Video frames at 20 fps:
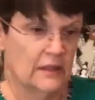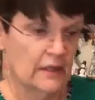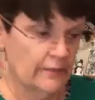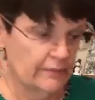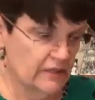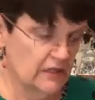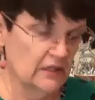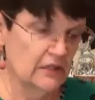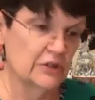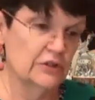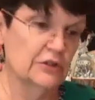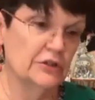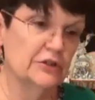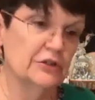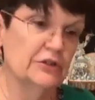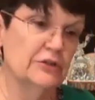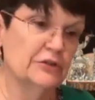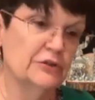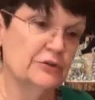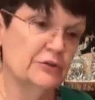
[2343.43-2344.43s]
And I'm going to
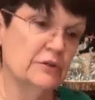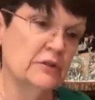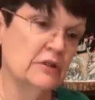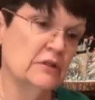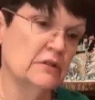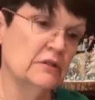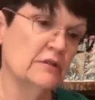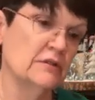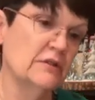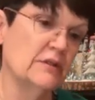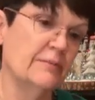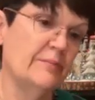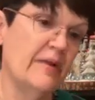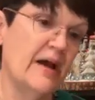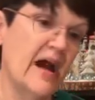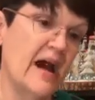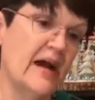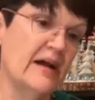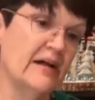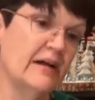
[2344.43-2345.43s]
glue the
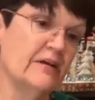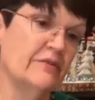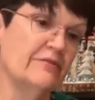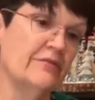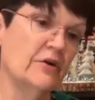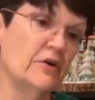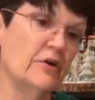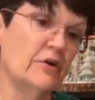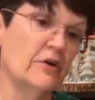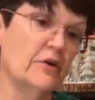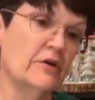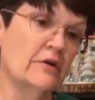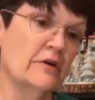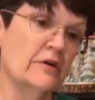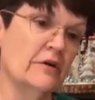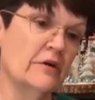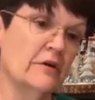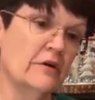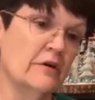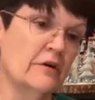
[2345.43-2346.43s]
back of her
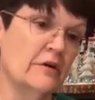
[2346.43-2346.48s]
